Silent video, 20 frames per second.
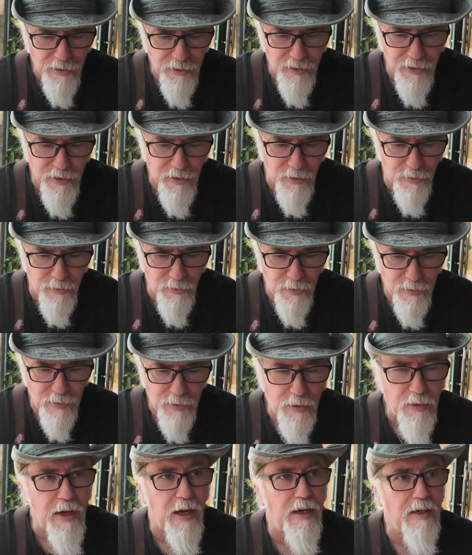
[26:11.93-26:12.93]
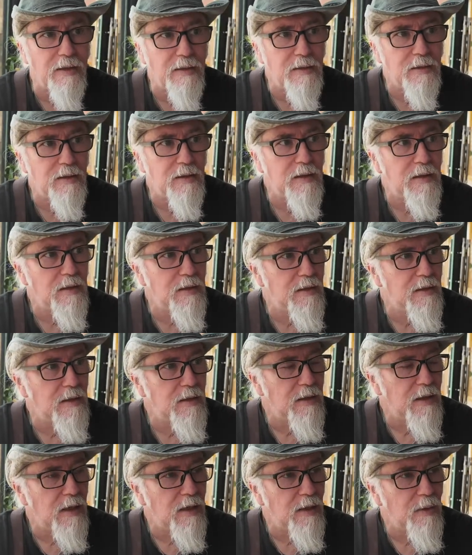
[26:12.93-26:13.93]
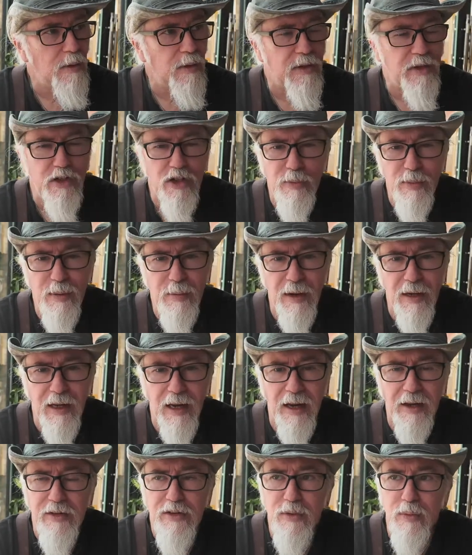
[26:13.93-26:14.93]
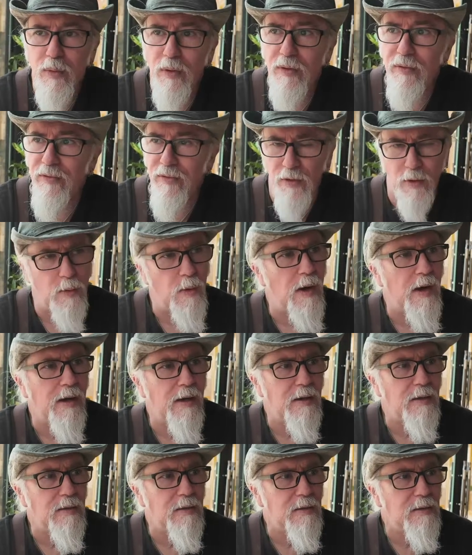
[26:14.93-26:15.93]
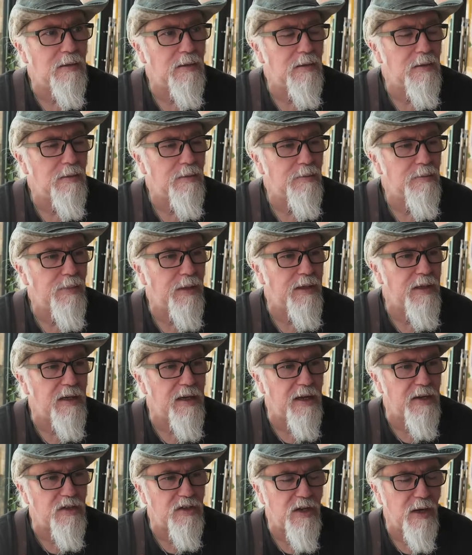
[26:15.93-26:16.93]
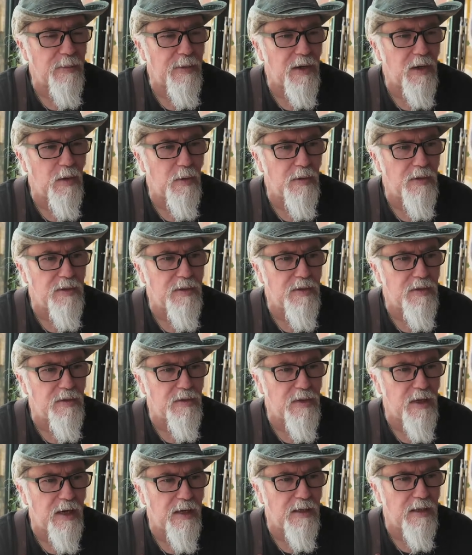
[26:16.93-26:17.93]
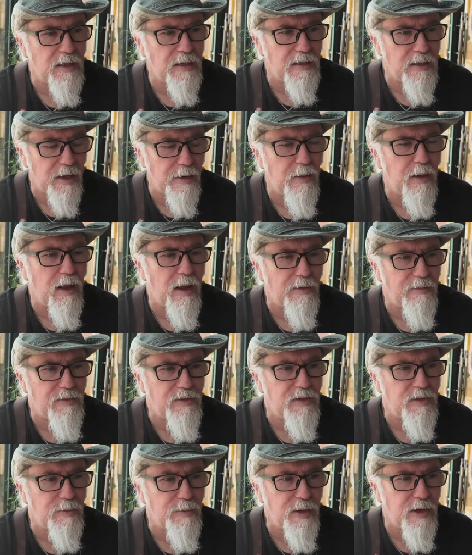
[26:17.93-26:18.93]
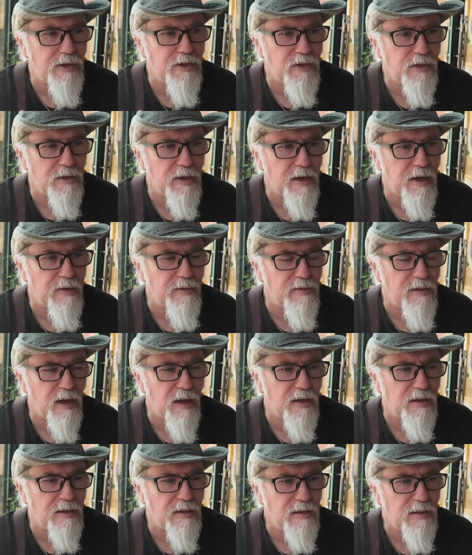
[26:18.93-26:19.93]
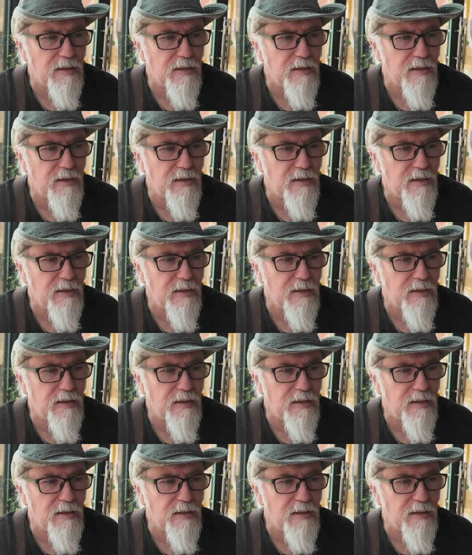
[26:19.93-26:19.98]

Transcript: Good to know. Okay. Well, this should be my last one for a while, but the next time I go into Thailand, I will have to make sure that I fly.